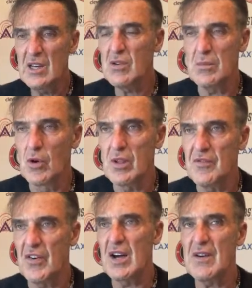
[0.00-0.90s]
get more than
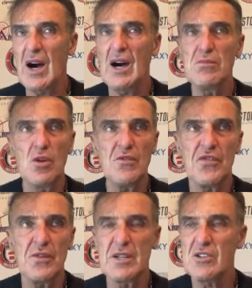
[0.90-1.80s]
5. I'm looking
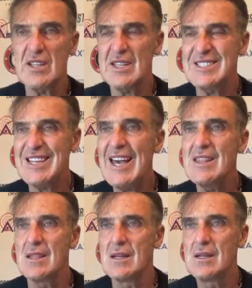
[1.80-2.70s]
for McGree to get
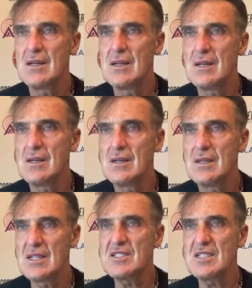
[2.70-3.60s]
10
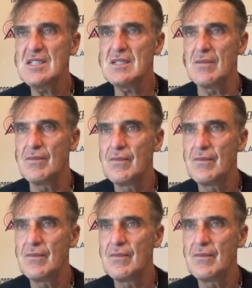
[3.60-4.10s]
this season.